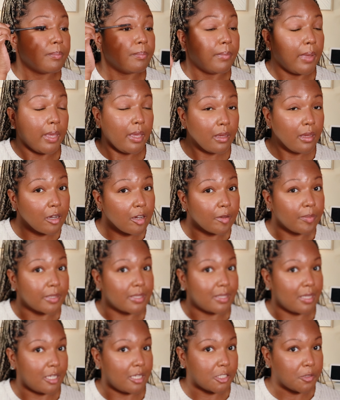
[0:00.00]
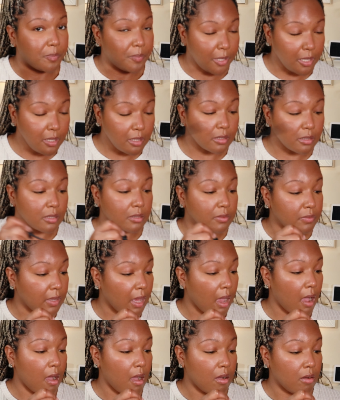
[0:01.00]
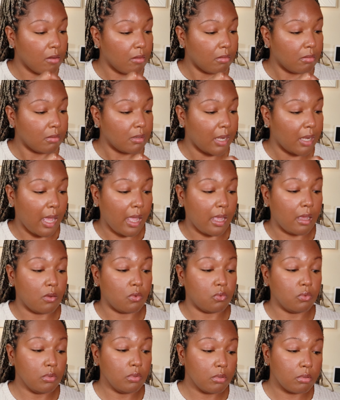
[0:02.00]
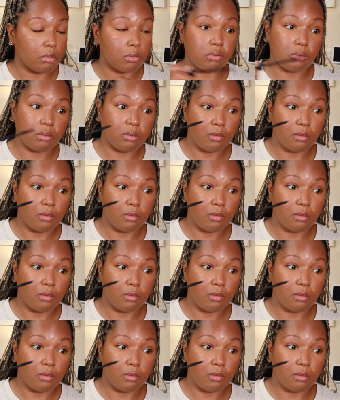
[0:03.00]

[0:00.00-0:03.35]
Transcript: makeup is expensive, y'all. Like, woo,